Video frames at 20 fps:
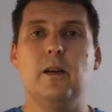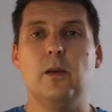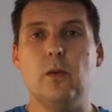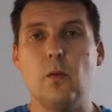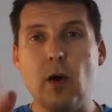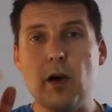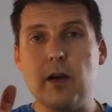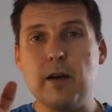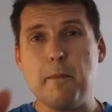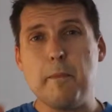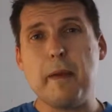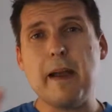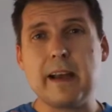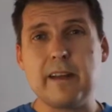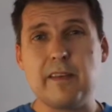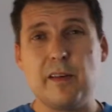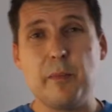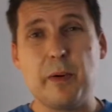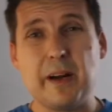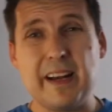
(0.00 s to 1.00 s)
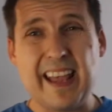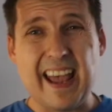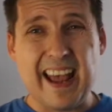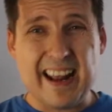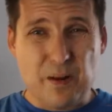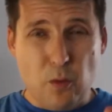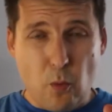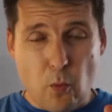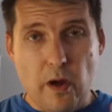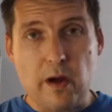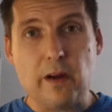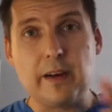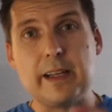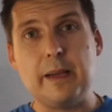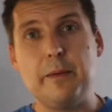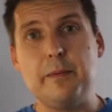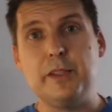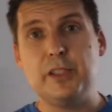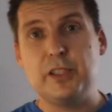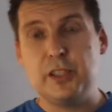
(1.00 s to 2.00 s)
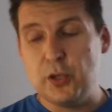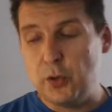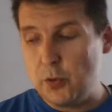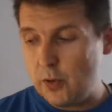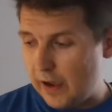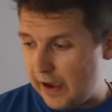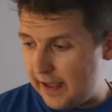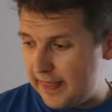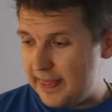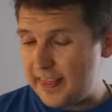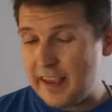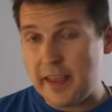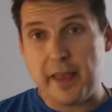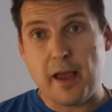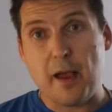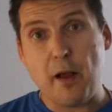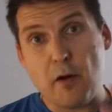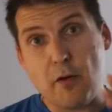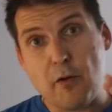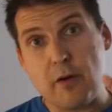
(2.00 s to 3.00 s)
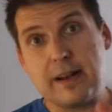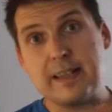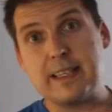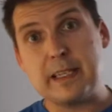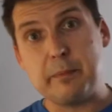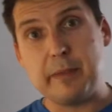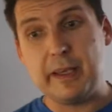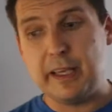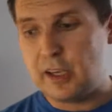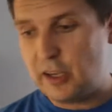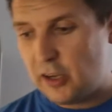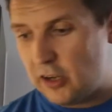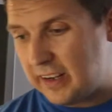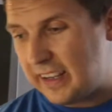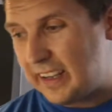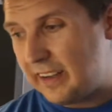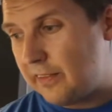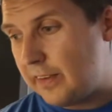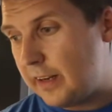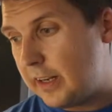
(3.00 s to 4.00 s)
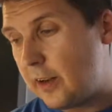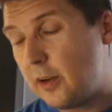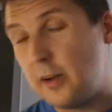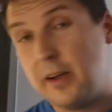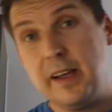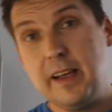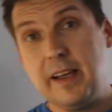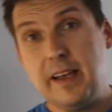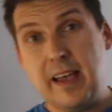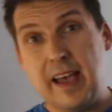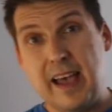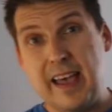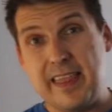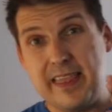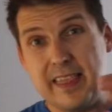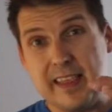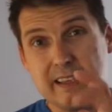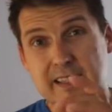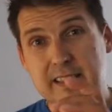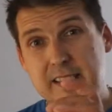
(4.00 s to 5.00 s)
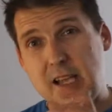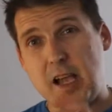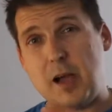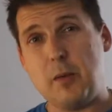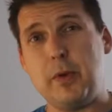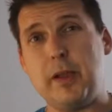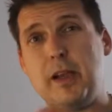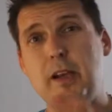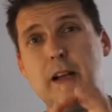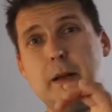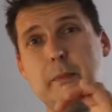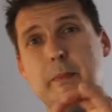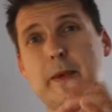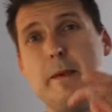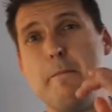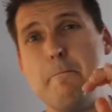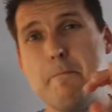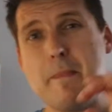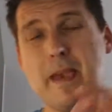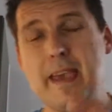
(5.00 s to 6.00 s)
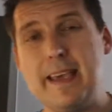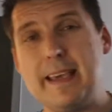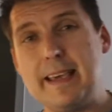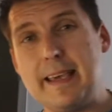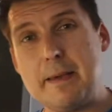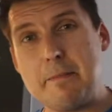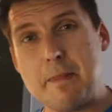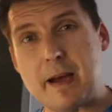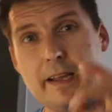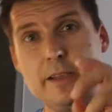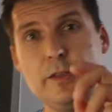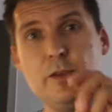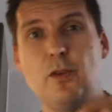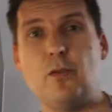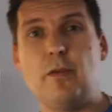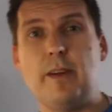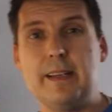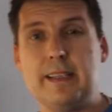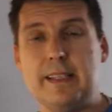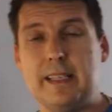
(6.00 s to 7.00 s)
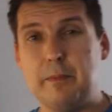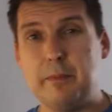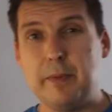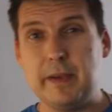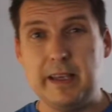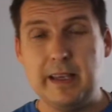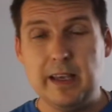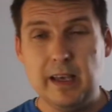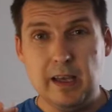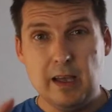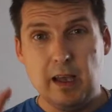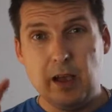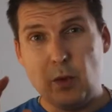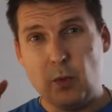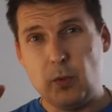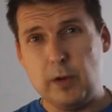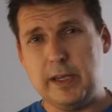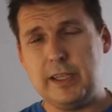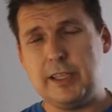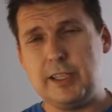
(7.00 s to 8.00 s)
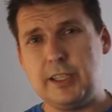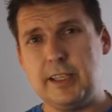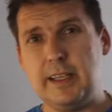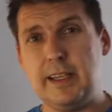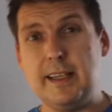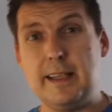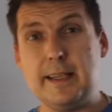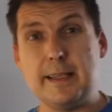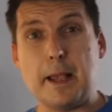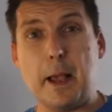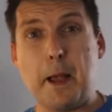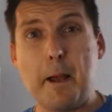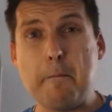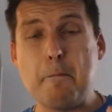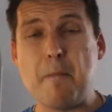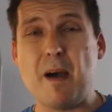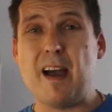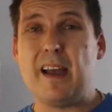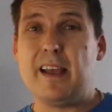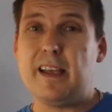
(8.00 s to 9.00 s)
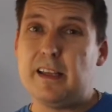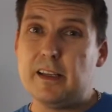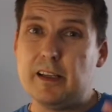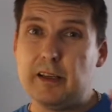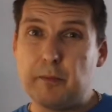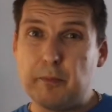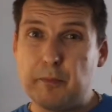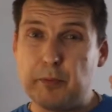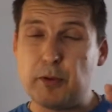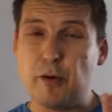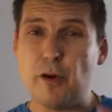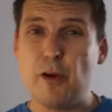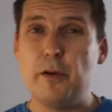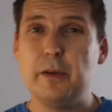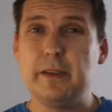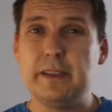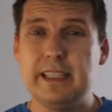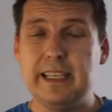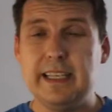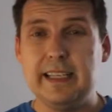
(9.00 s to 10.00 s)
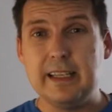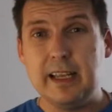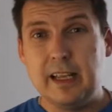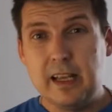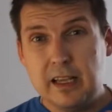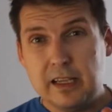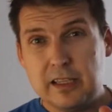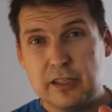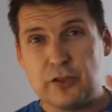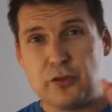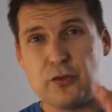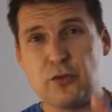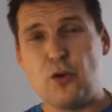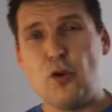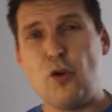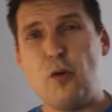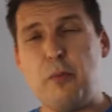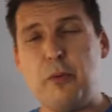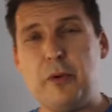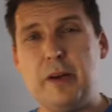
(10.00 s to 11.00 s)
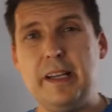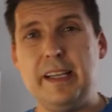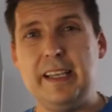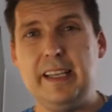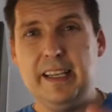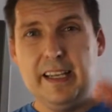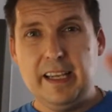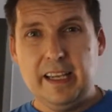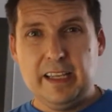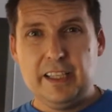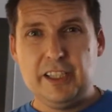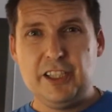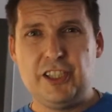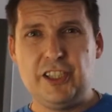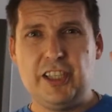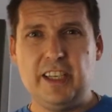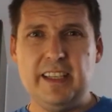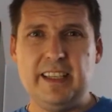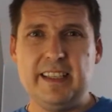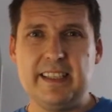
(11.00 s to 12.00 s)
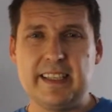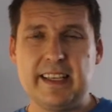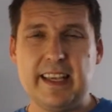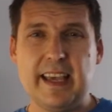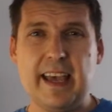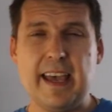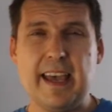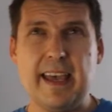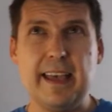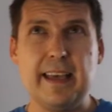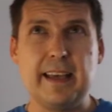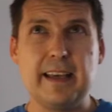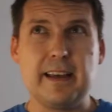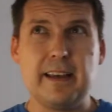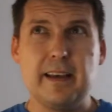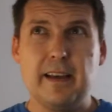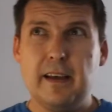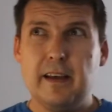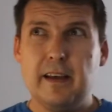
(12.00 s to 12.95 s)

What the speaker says: welcome back everybody, and welcome to another recipe cooking video. And this time we're going to be making my new recipe, which is my protein strawberry cheesecake